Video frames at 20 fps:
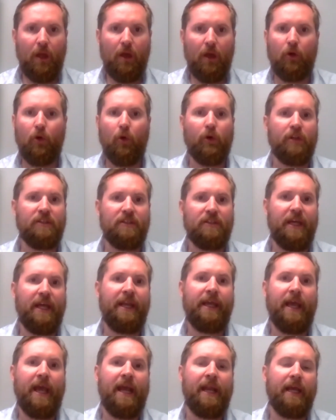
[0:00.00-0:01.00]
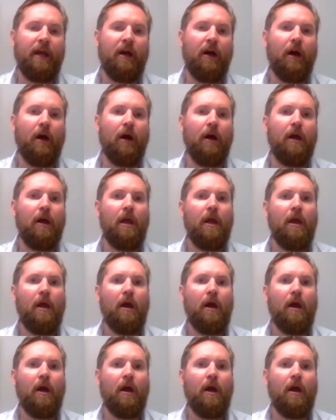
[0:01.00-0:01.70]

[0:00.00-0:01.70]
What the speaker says: according to the NAR,